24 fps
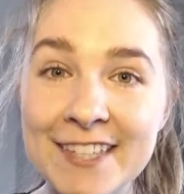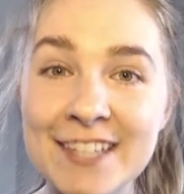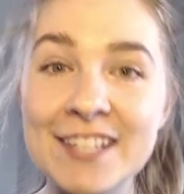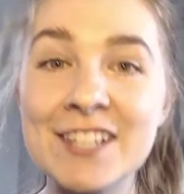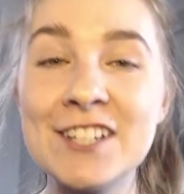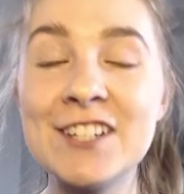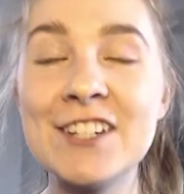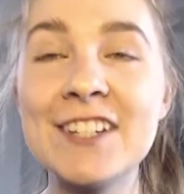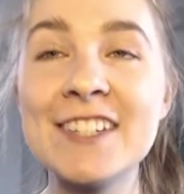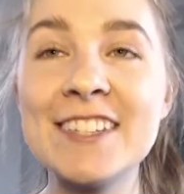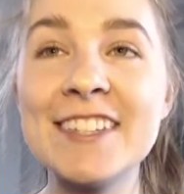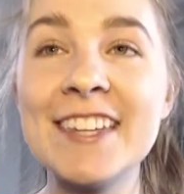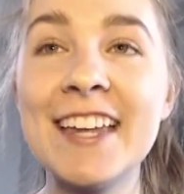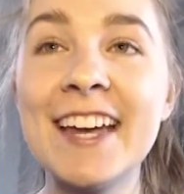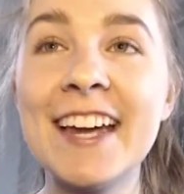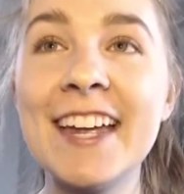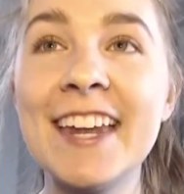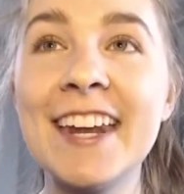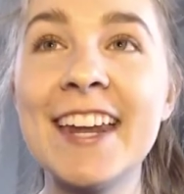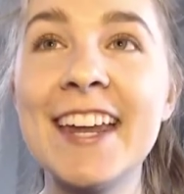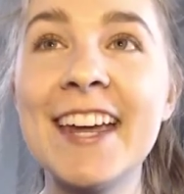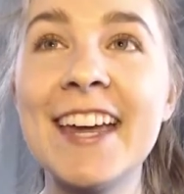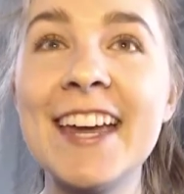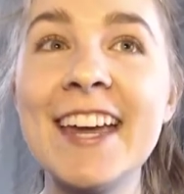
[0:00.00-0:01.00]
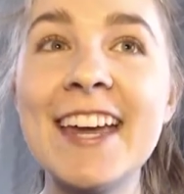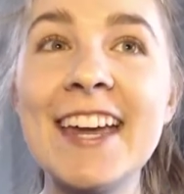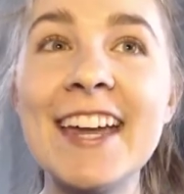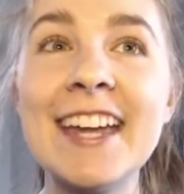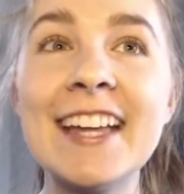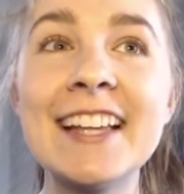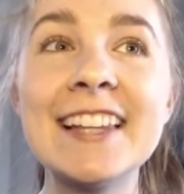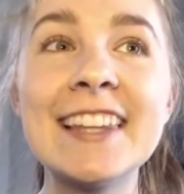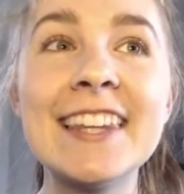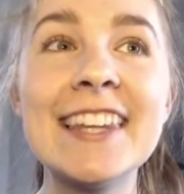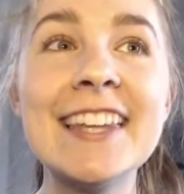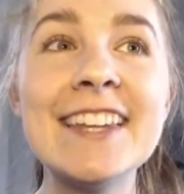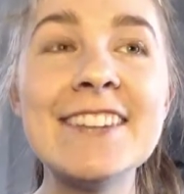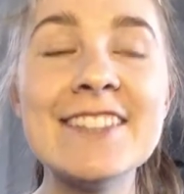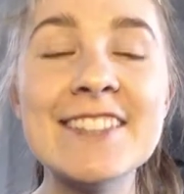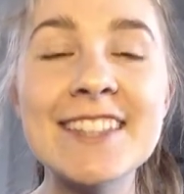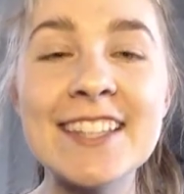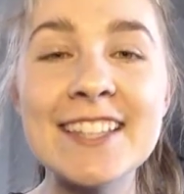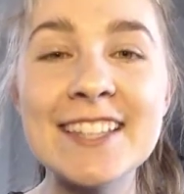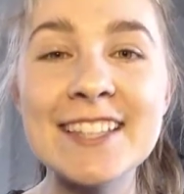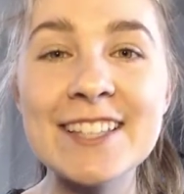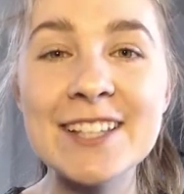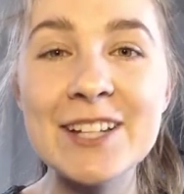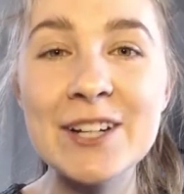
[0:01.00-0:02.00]
It's just that it leaves
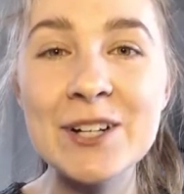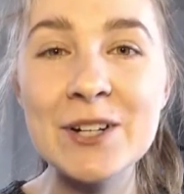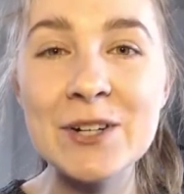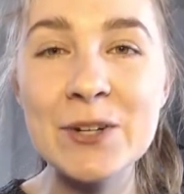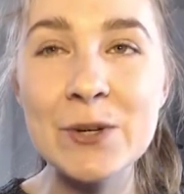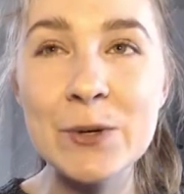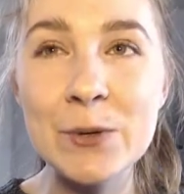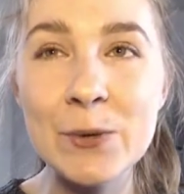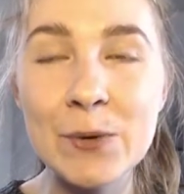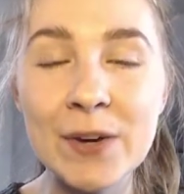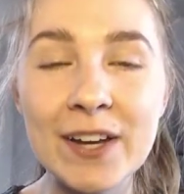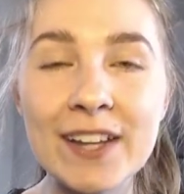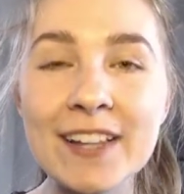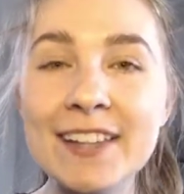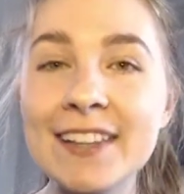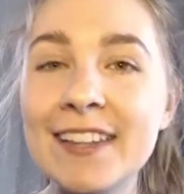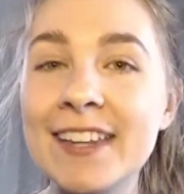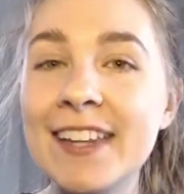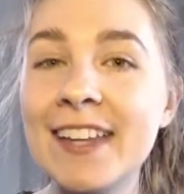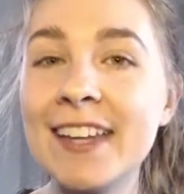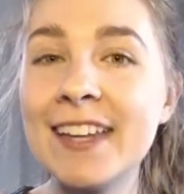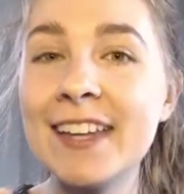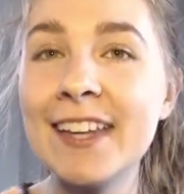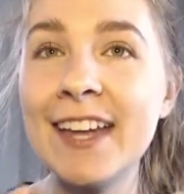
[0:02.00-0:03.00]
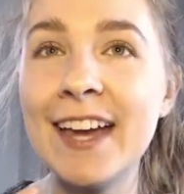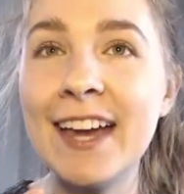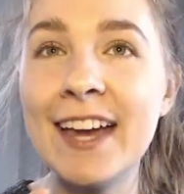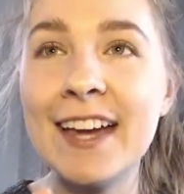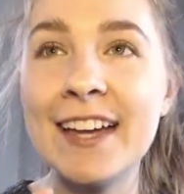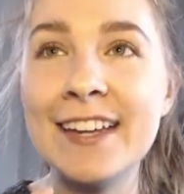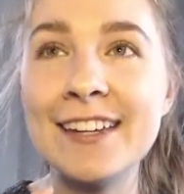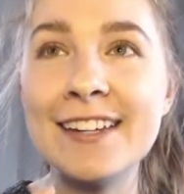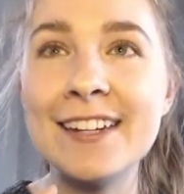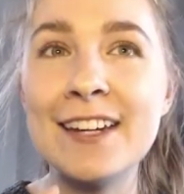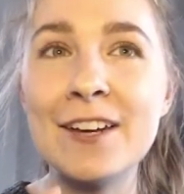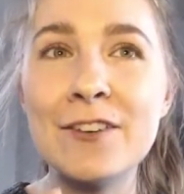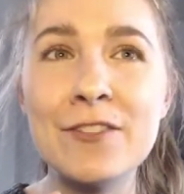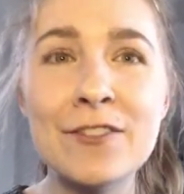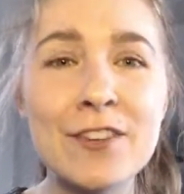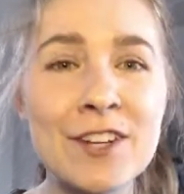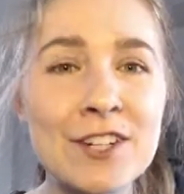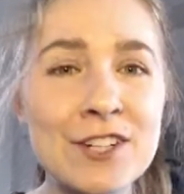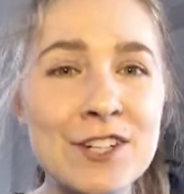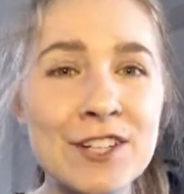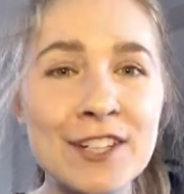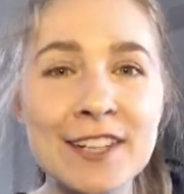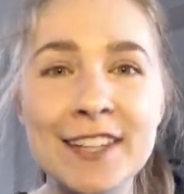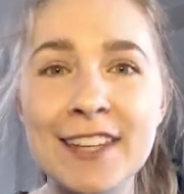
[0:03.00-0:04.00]
as quickly and
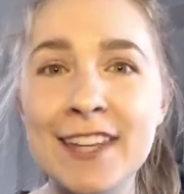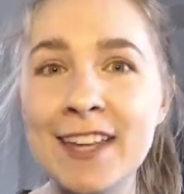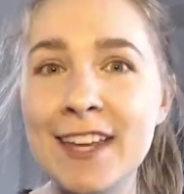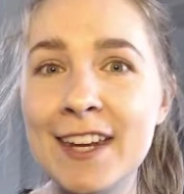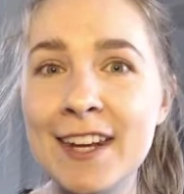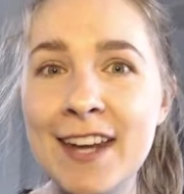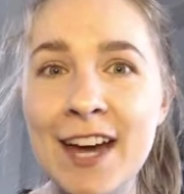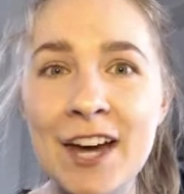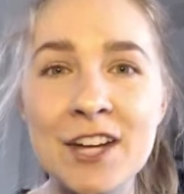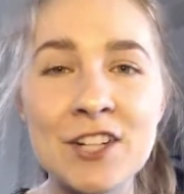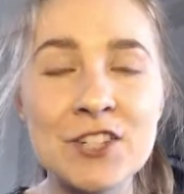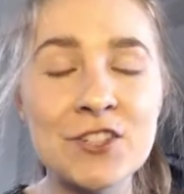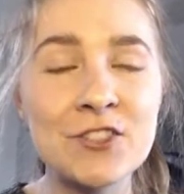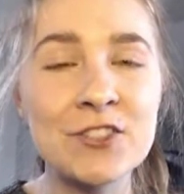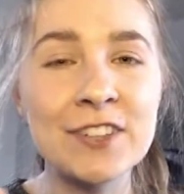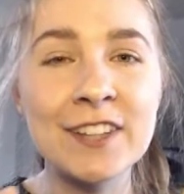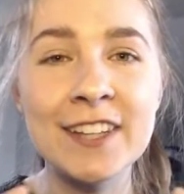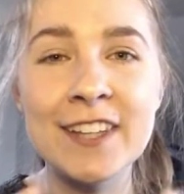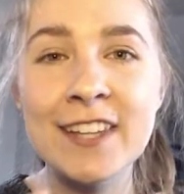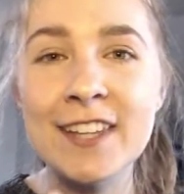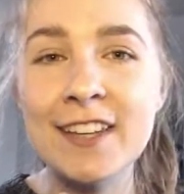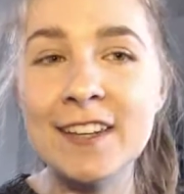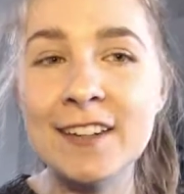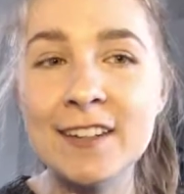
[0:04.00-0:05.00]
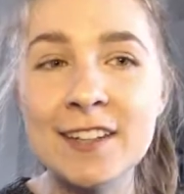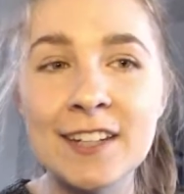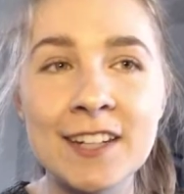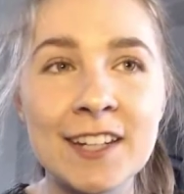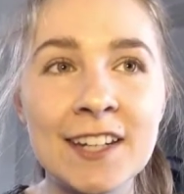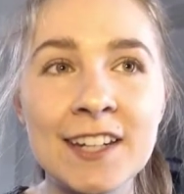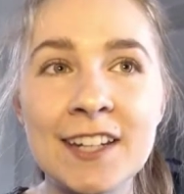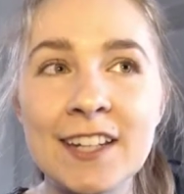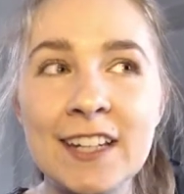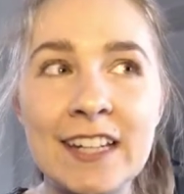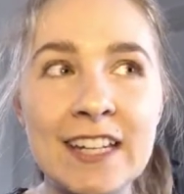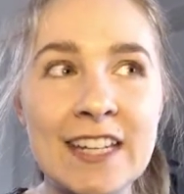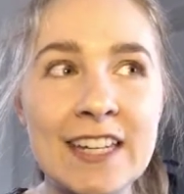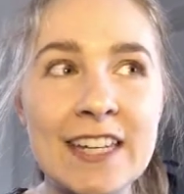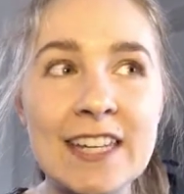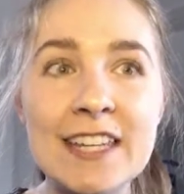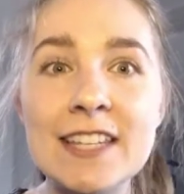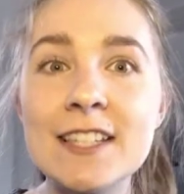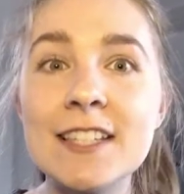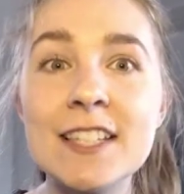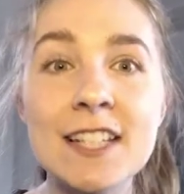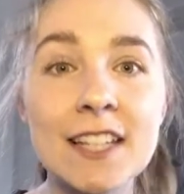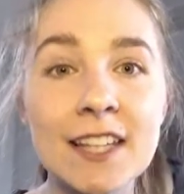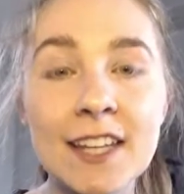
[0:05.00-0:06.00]
efficiently and naturally and
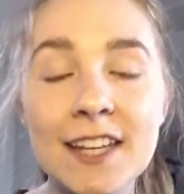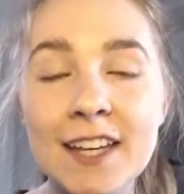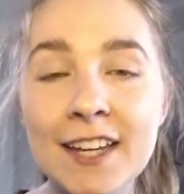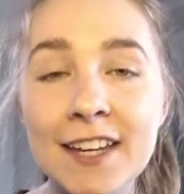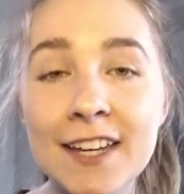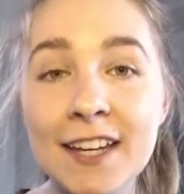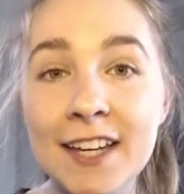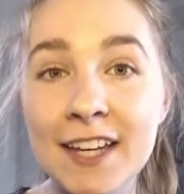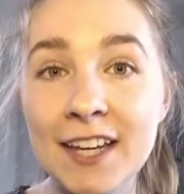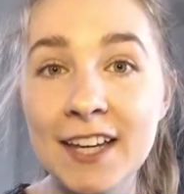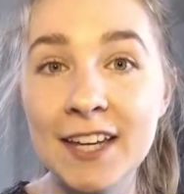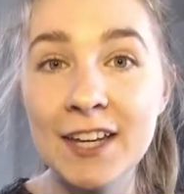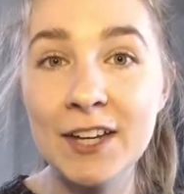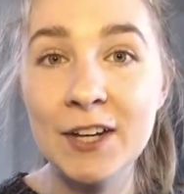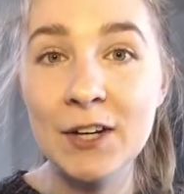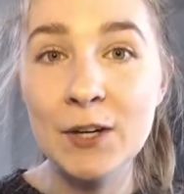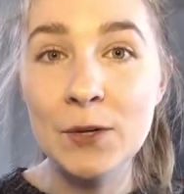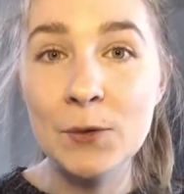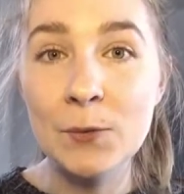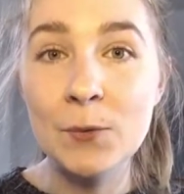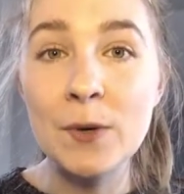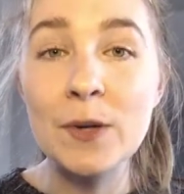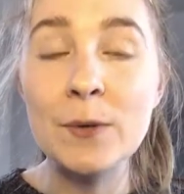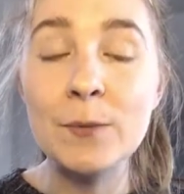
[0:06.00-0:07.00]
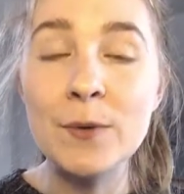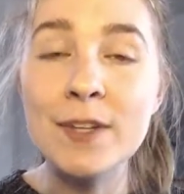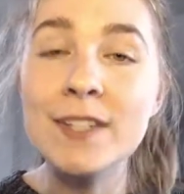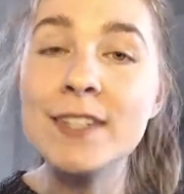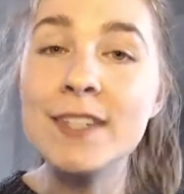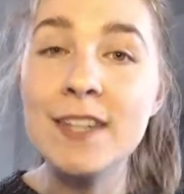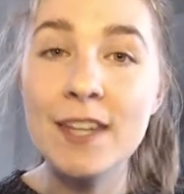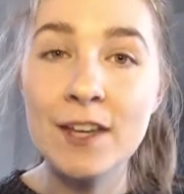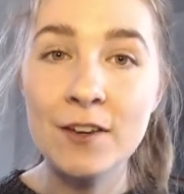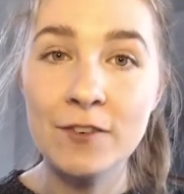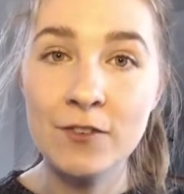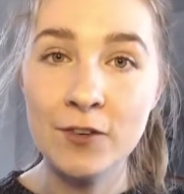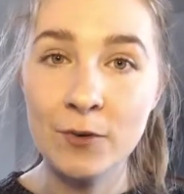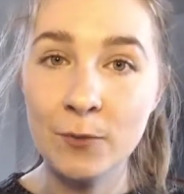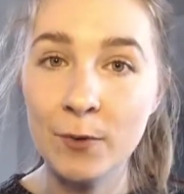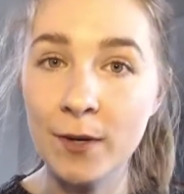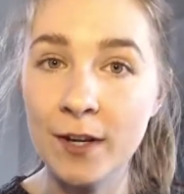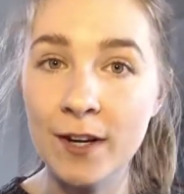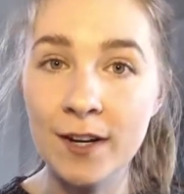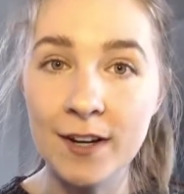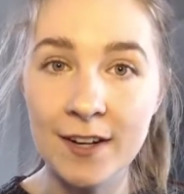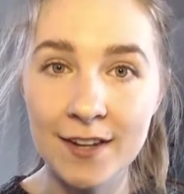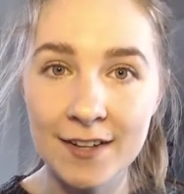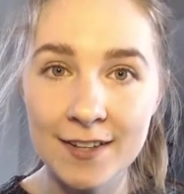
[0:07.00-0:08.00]
easily when we see it for what
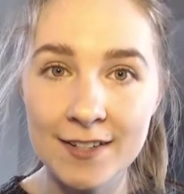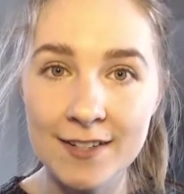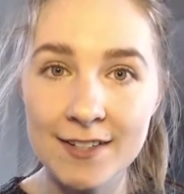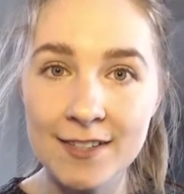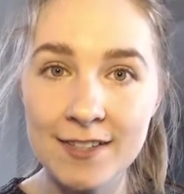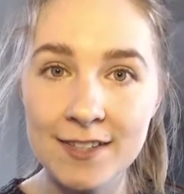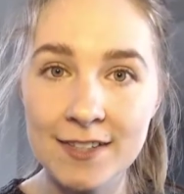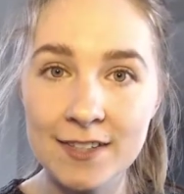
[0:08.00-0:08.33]
it is.